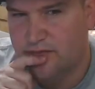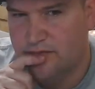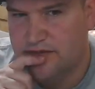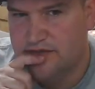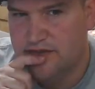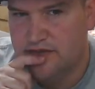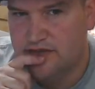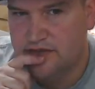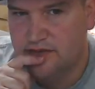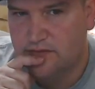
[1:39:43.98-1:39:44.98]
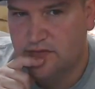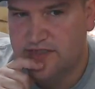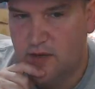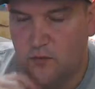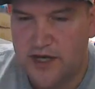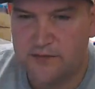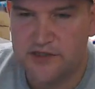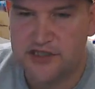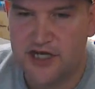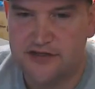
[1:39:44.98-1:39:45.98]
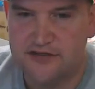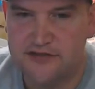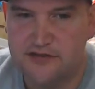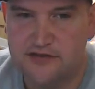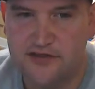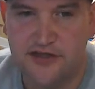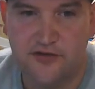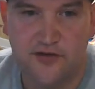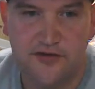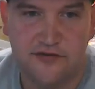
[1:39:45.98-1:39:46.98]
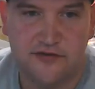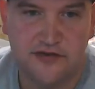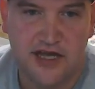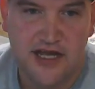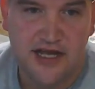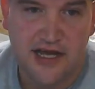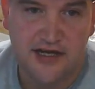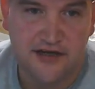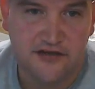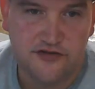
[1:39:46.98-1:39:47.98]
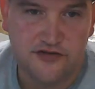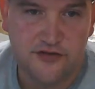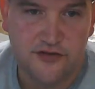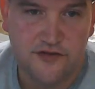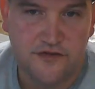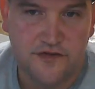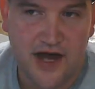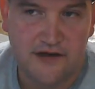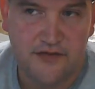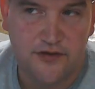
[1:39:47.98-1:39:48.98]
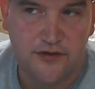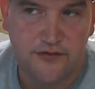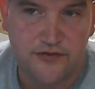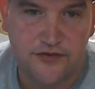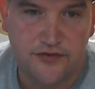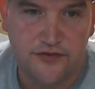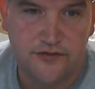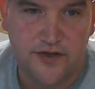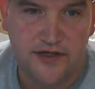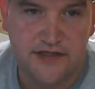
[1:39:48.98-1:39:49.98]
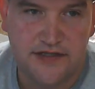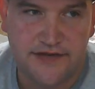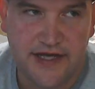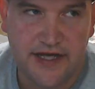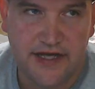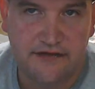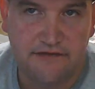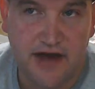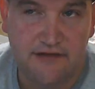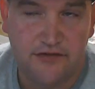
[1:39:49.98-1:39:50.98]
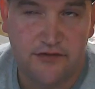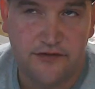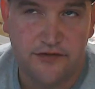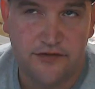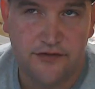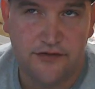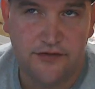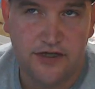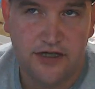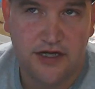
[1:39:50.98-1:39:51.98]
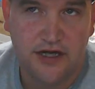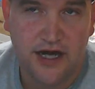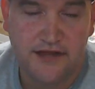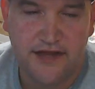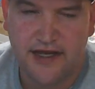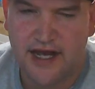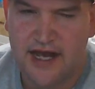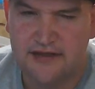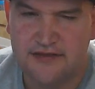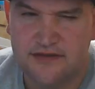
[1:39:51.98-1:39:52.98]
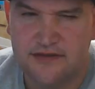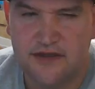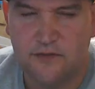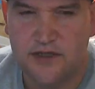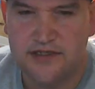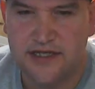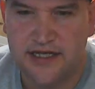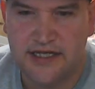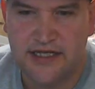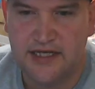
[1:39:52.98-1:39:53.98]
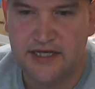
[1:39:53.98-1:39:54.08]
What was that white one, John? You know all those ones. And then there's two 502. One is a 502, I think S, and one is an E.